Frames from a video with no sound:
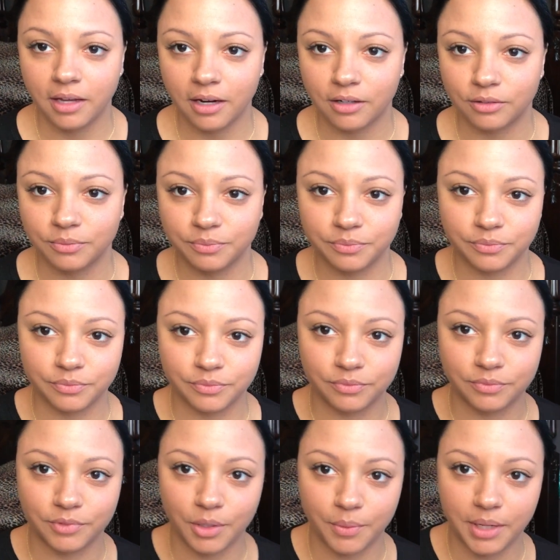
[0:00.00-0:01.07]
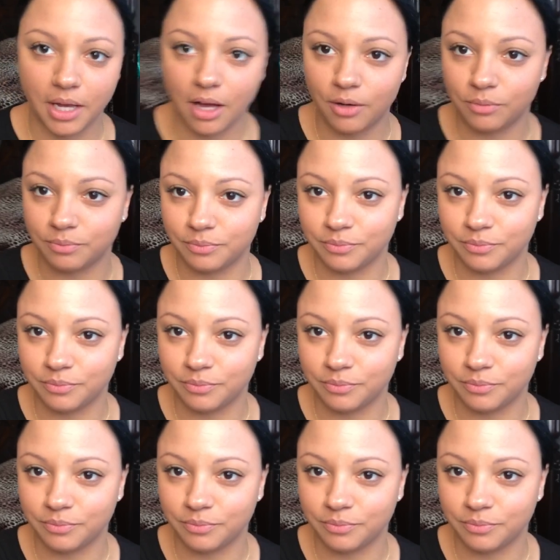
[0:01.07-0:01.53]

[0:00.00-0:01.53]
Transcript: there we go.